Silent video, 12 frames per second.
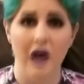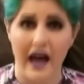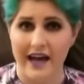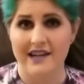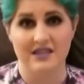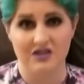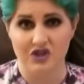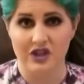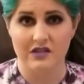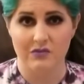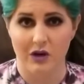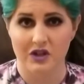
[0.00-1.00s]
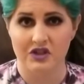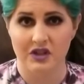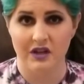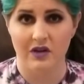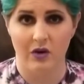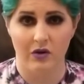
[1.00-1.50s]
I suggest washing
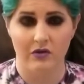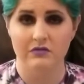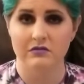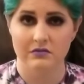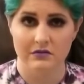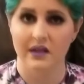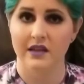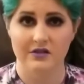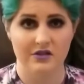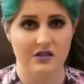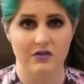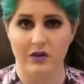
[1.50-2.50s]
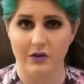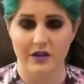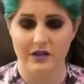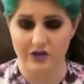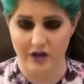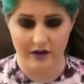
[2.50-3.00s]
in cold and just throw it in
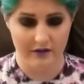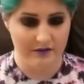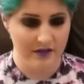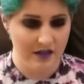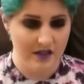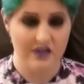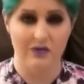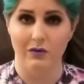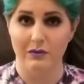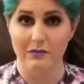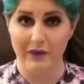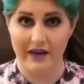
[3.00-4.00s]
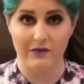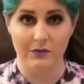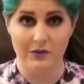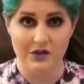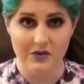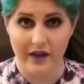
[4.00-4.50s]
the dryer. So we'll be back when
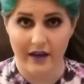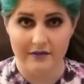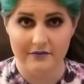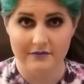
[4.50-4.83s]
we do that.